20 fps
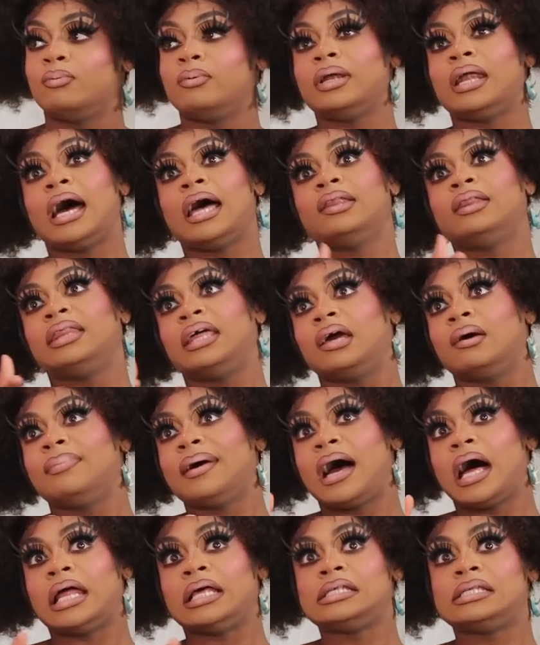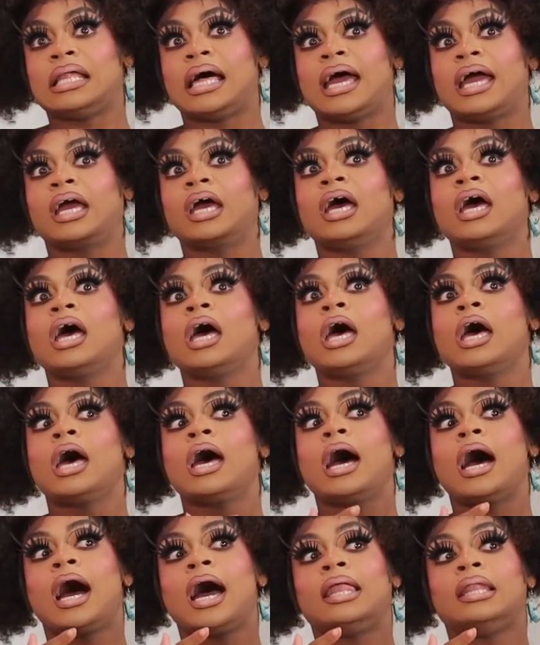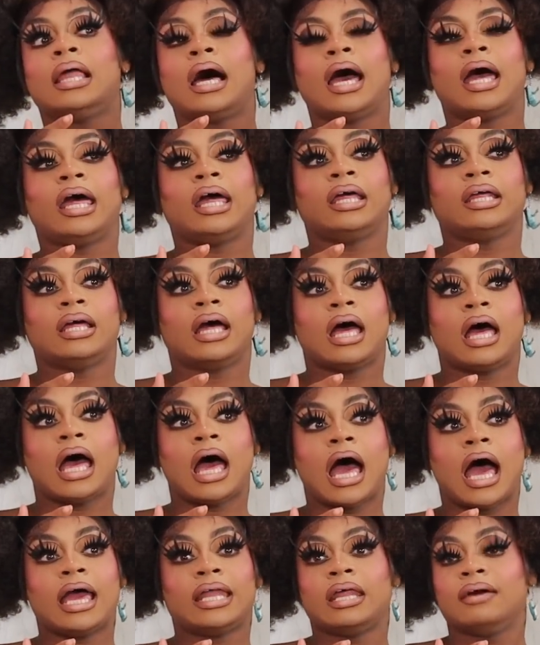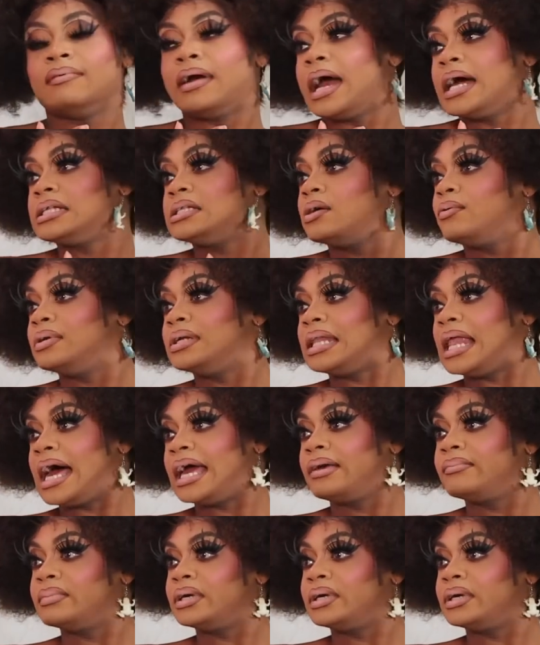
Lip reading: when I think about it, it's like I never asked no one to like